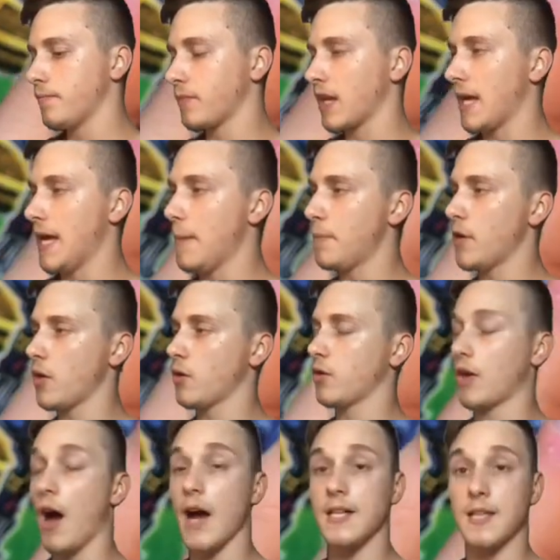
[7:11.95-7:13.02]
Hypno,
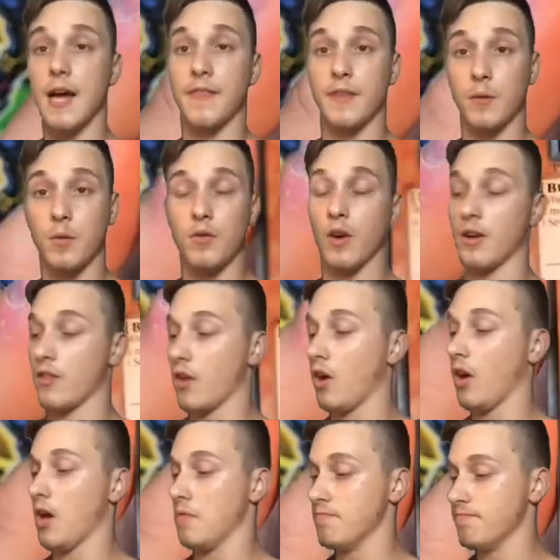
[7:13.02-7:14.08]
guys, I think we've got another
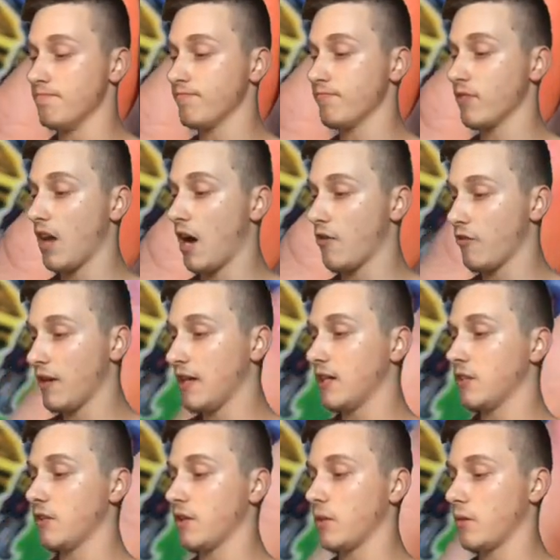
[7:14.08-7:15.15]
hollow. I really
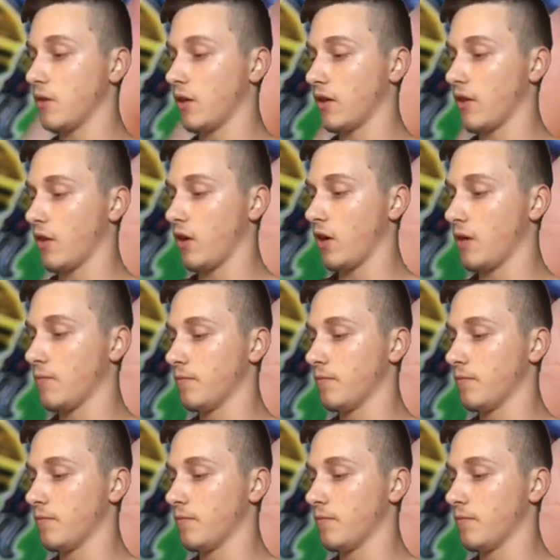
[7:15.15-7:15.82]
do think we've got another hollow.